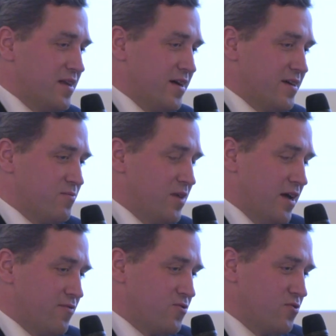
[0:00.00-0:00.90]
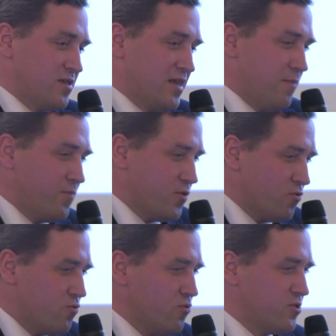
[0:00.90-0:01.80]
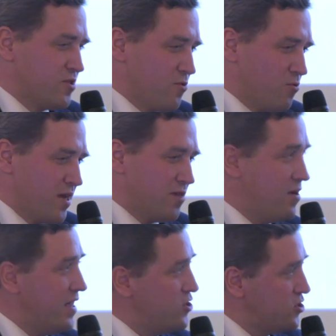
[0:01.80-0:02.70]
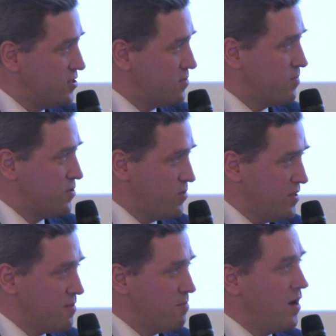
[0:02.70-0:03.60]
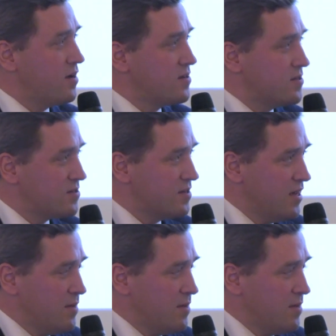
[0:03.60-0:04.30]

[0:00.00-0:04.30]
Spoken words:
like, we have to adapt the rules, the regulations between the markets,